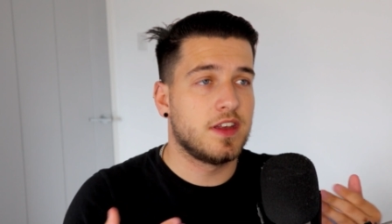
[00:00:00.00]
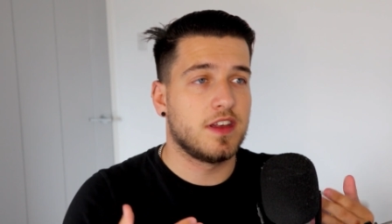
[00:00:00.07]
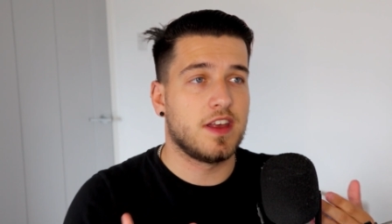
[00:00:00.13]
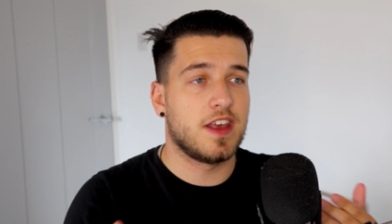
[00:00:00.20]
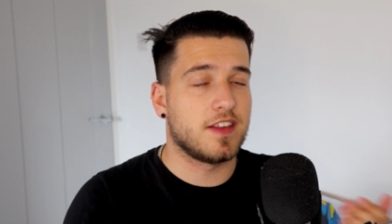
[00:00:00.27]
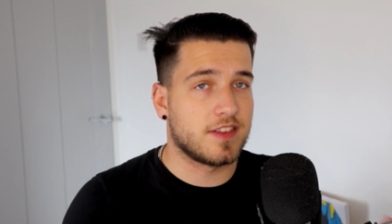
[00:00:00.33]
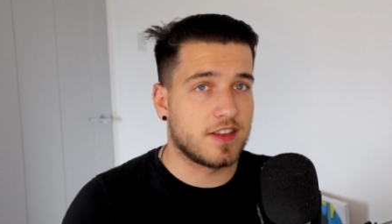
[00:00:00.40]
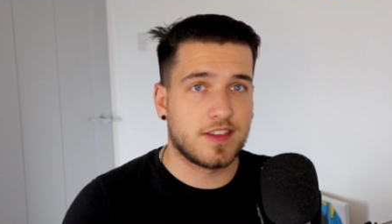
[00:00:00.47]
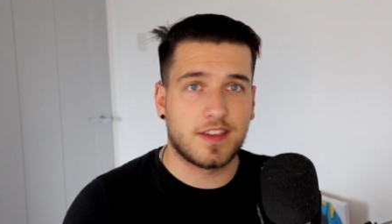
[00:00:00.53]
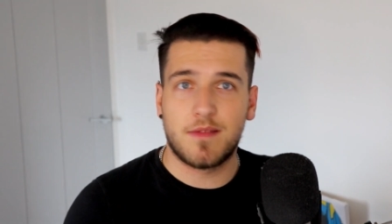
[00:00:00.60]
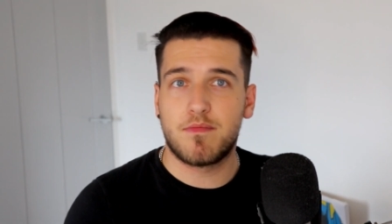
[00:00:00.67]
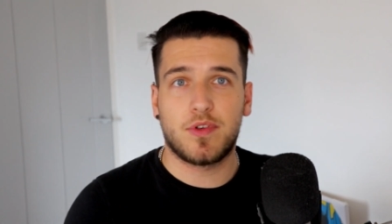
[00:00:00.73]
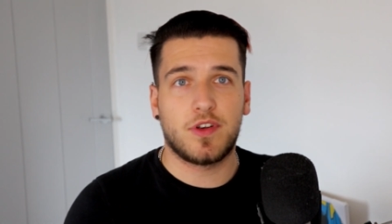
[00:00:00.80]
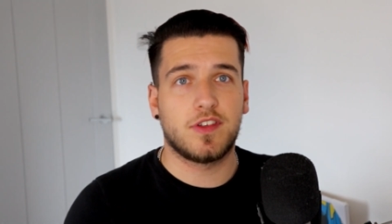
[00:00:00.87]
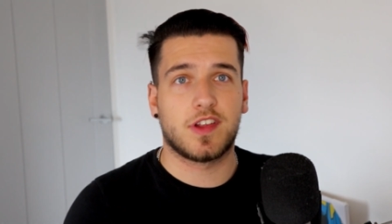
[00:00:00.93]
It's as
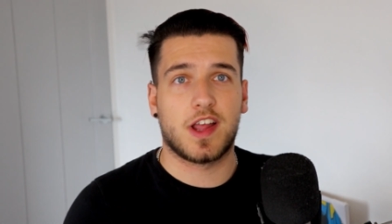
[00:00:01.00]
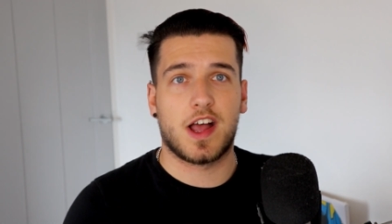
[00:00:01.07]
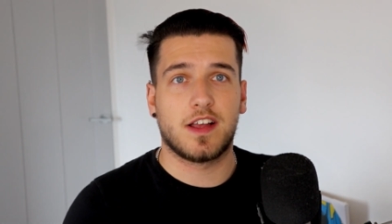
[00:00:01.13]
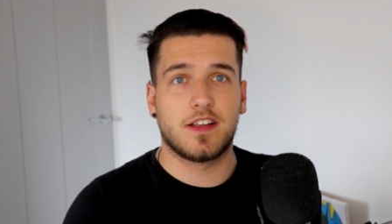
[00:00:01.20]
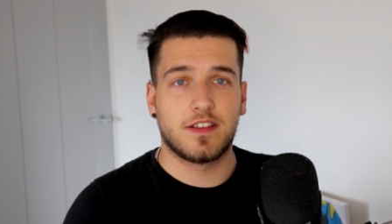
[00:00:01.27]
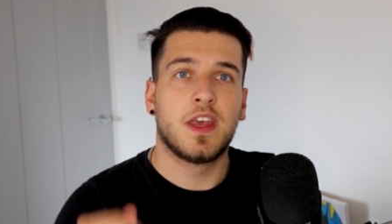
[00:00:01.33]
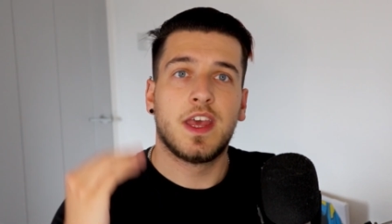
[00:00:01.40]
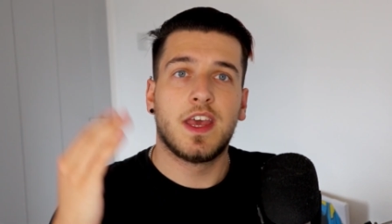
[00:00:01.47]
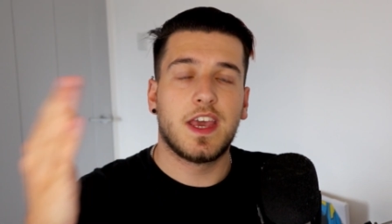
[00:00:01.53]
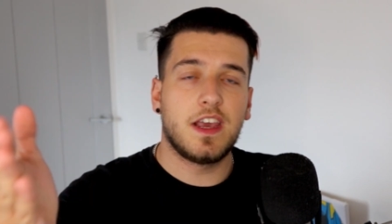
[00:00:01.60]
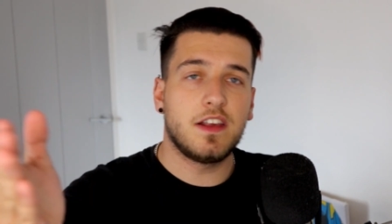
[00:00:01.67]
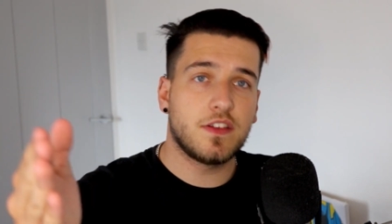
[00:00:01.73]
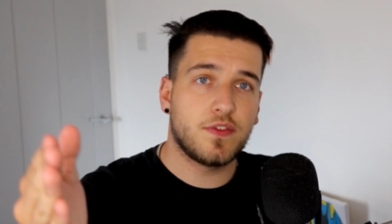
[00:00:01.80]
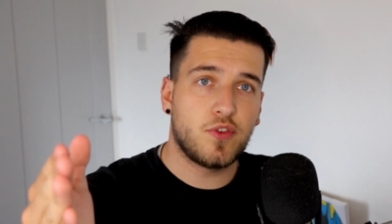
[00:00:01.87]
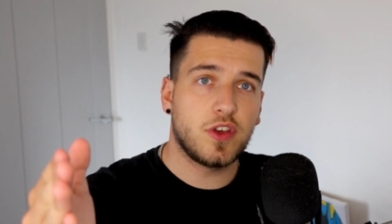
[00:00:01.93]
simple as that.
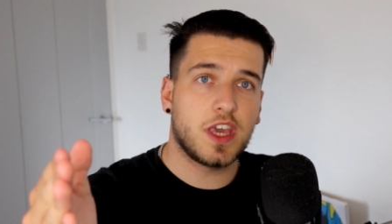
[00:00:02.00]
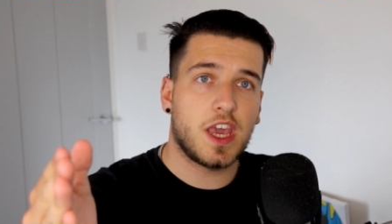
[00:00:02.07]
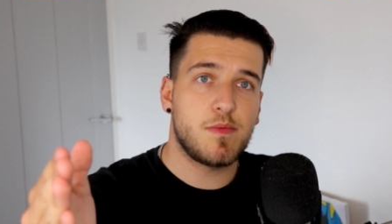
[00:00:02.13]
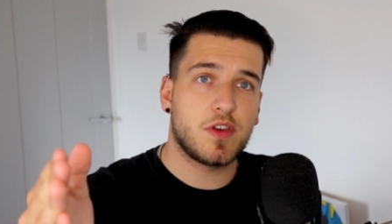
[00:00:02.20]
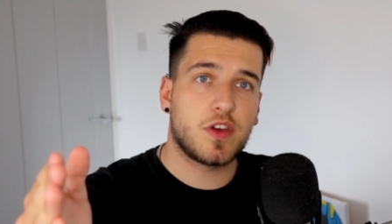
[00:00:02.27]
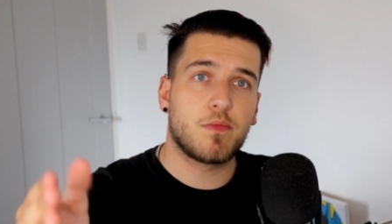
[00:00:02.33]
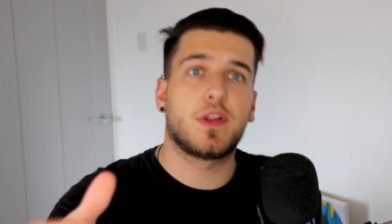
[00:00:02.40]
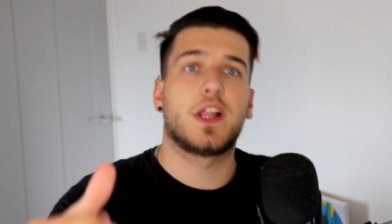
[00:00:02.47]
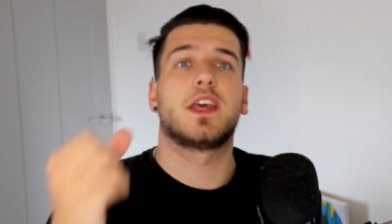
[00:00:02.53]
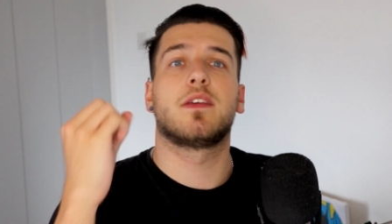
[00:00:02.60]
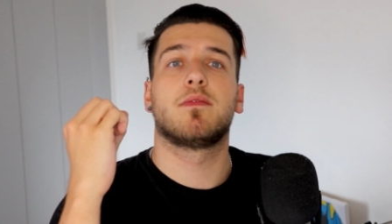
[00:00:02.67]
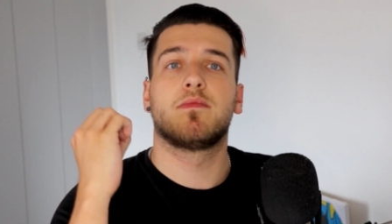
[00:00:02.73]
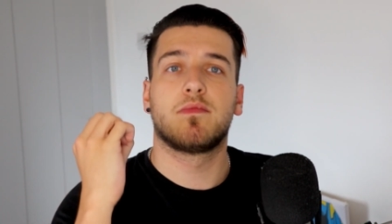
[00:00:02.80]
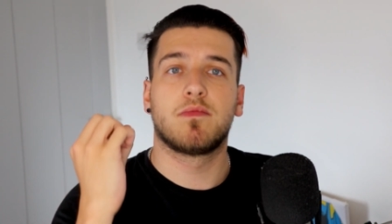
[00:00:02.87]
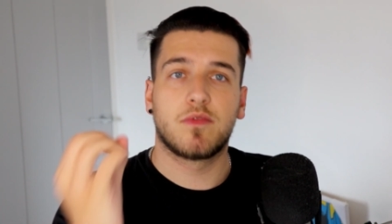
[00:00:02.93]
Here's a fun game you could play.
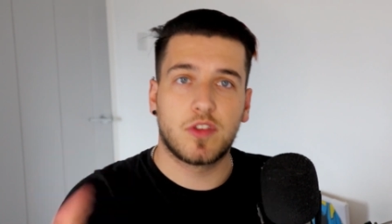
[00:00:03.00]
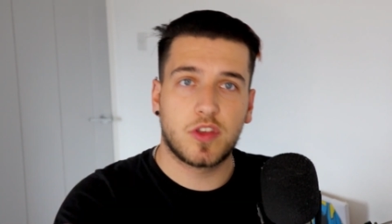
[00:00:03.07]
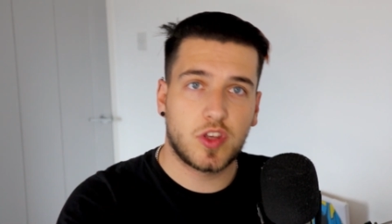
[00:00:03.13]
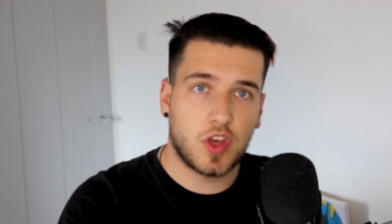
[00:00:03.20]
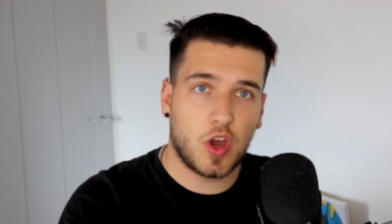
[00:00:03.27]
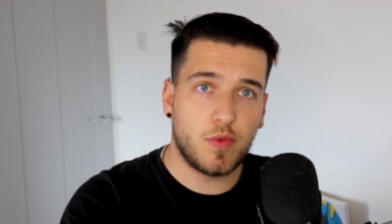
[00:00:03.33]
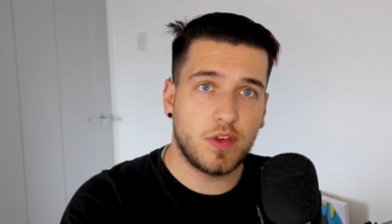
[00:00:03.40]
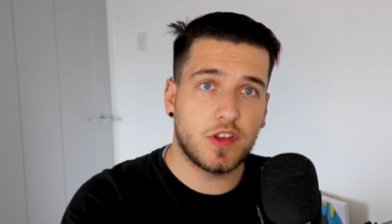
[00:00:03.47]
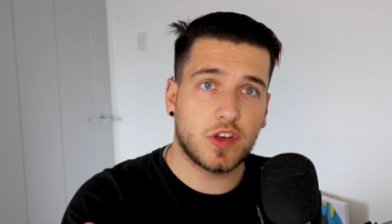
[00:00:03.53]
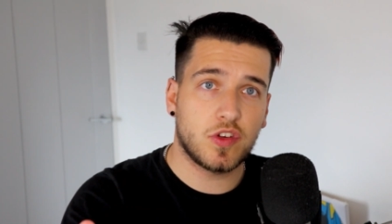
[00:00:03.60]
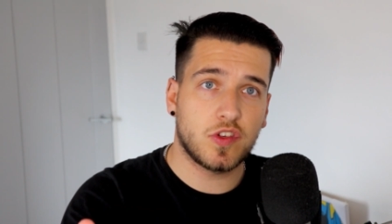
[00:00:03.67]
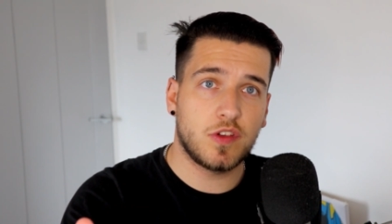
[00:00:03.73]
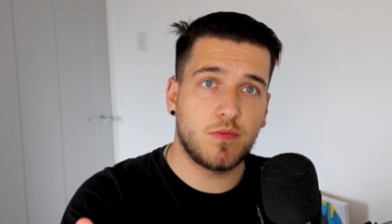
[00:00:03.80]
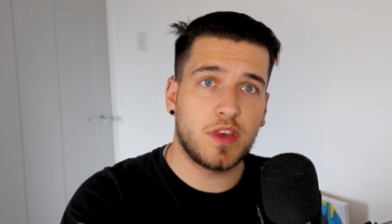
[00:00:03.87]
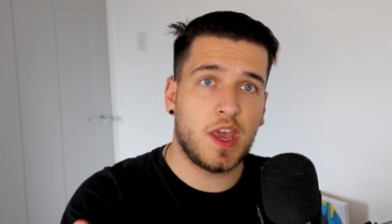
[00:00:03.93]
Go into
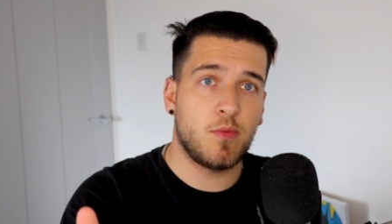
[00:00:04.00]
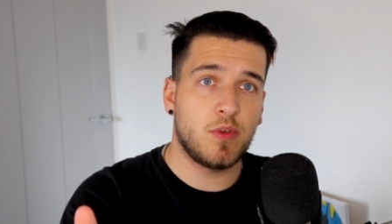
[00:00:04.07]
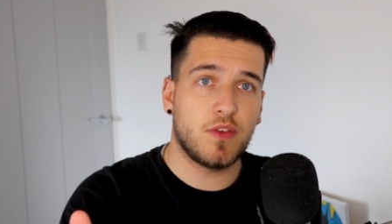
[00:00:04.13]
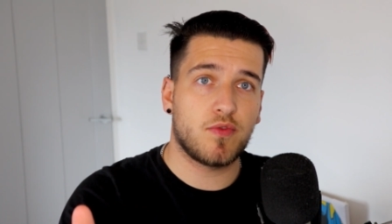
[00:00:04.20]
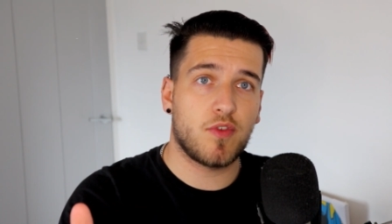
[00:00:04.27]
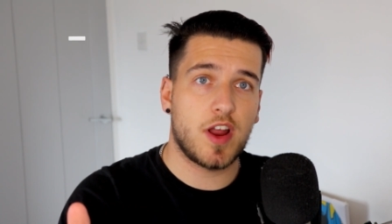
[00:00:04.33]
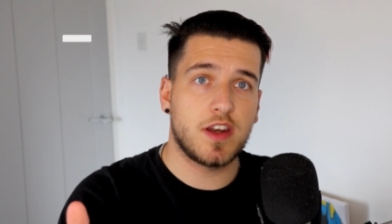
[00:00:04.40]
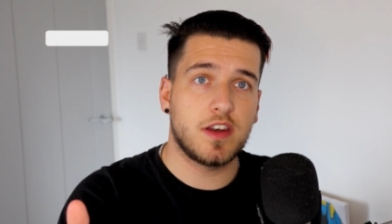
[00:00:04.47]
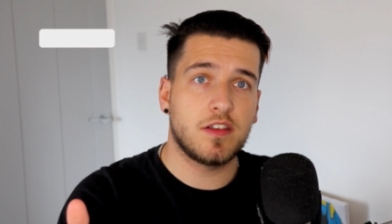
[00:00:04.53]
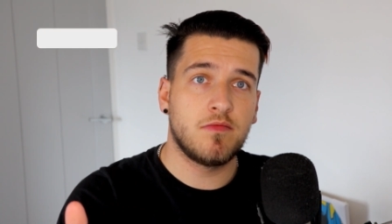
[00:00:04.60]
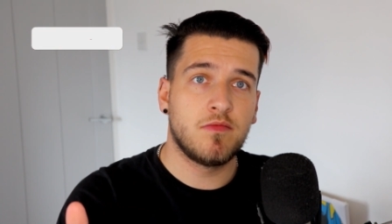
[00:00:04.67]
custom game with a friend